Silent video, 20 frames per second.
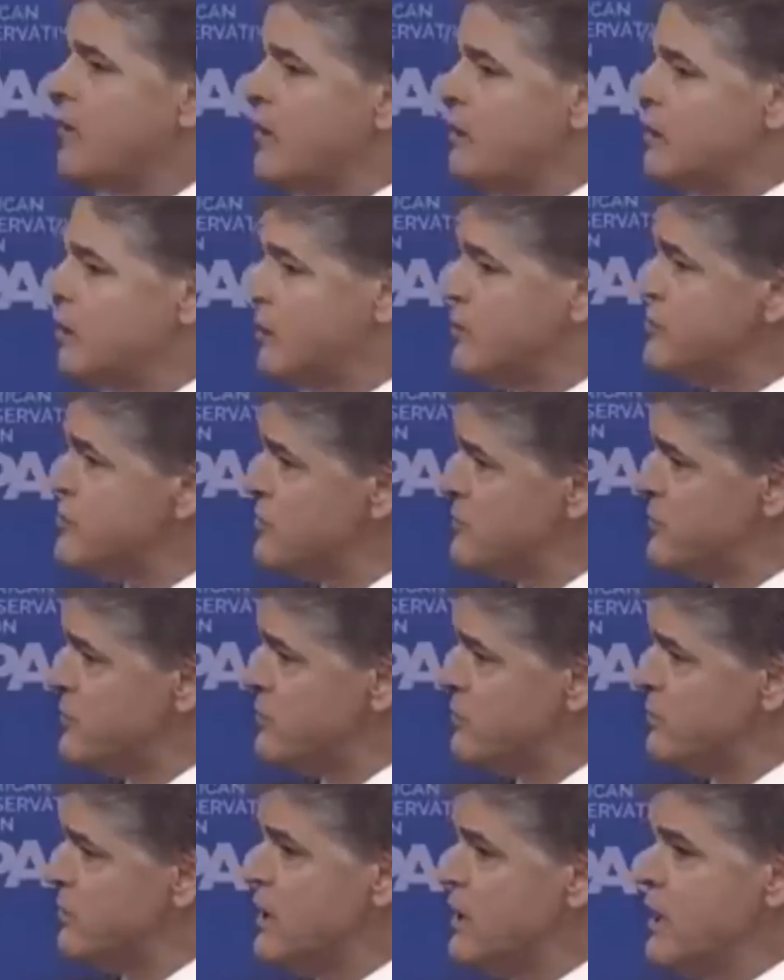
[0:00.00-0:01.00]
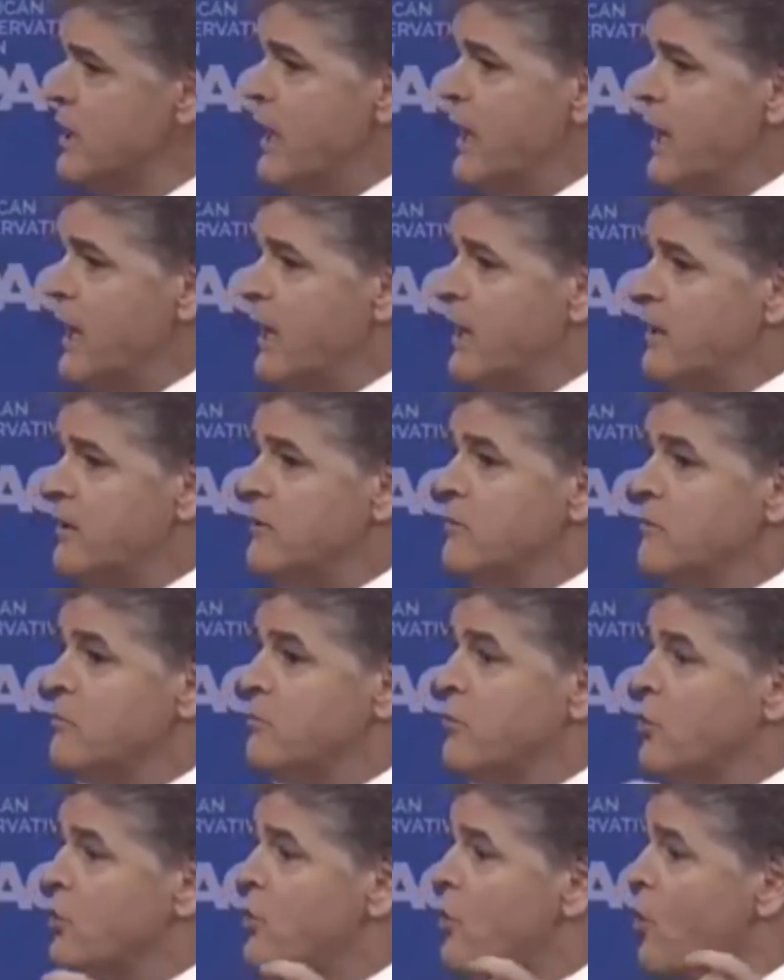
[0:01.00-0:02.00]
on principle and
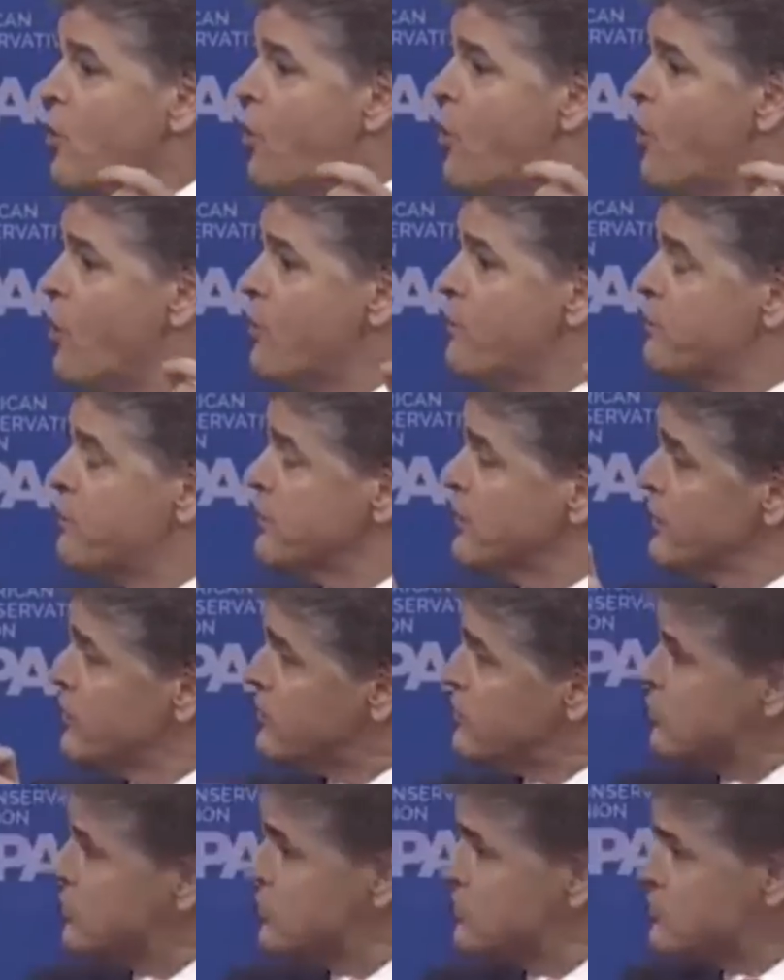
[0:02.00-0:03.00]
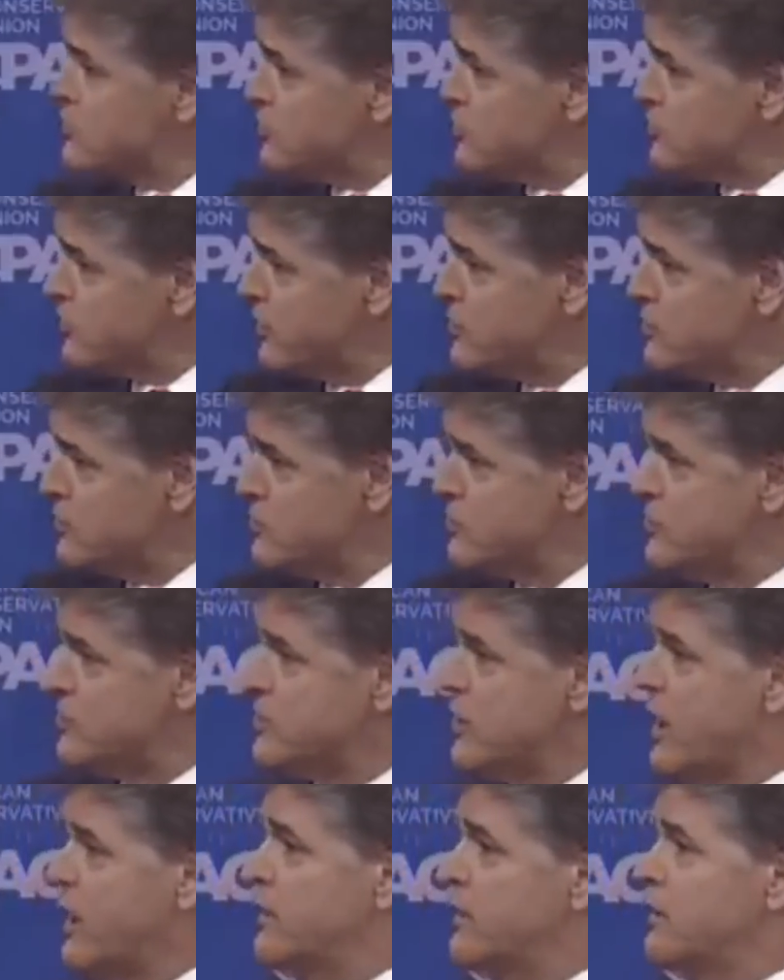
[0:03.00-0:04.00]
put all political considerations aside?